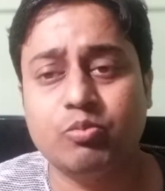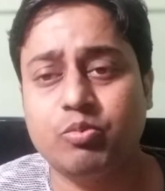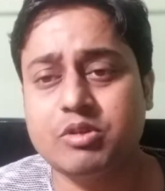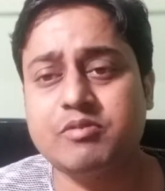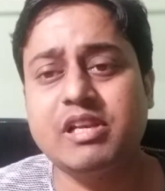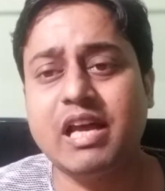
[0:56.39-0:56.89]

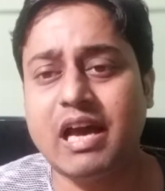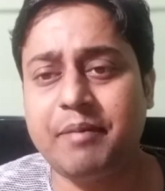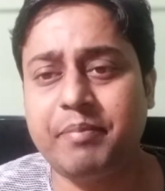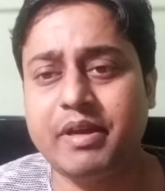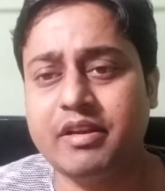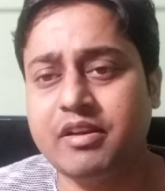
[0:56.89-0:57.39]
What will
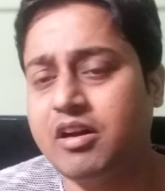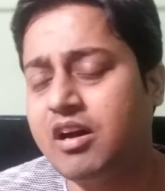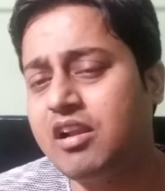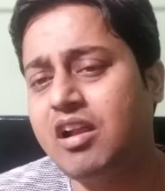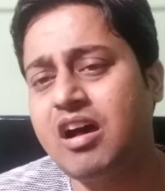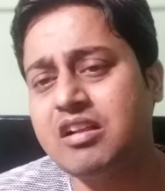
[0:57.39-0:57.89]
happen, a
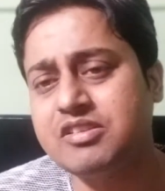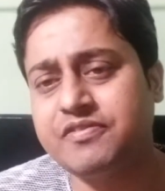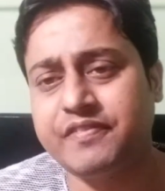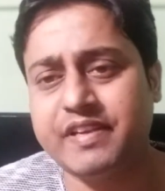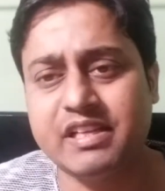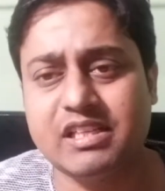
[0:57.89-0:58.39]
lot
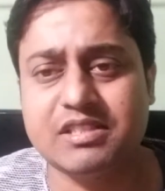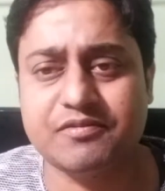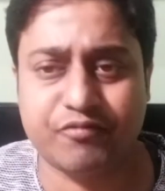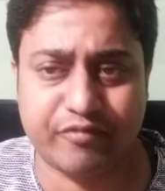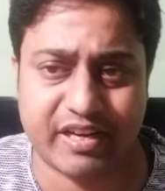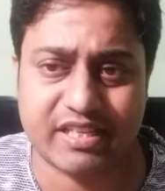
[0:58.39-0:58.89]
of English
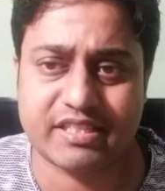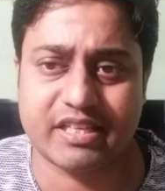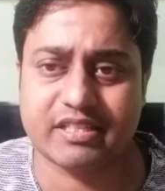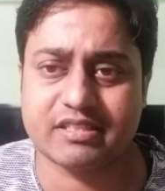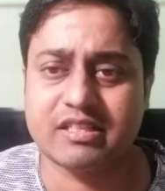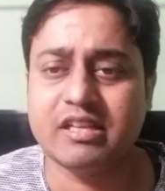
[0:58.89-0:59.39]

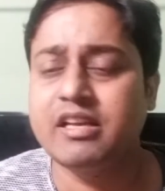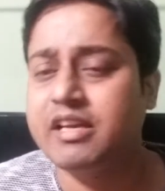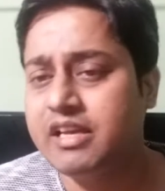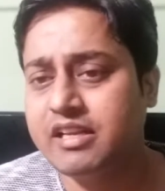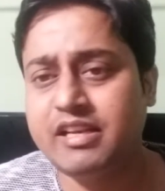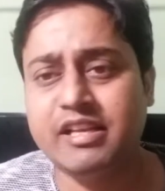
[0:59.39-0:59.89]
phrases
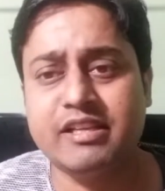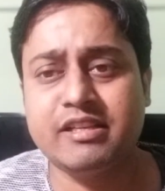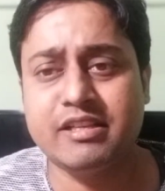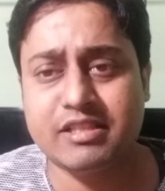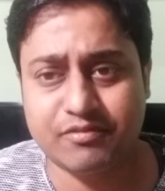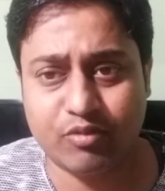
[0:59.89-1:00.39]
and
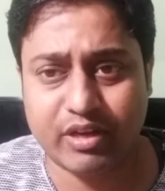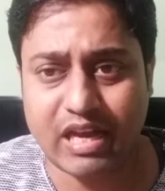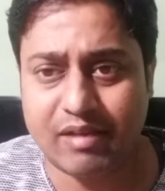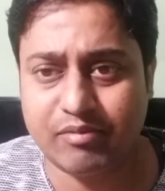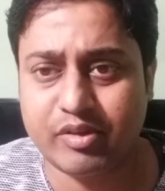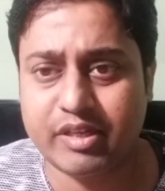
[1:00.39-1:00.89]
English
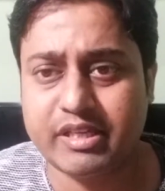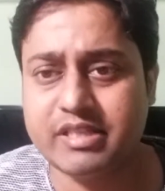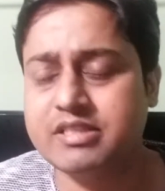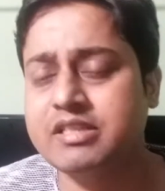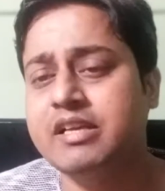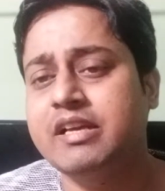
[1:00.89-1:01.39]

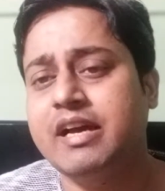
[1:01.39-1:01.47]
vocabularies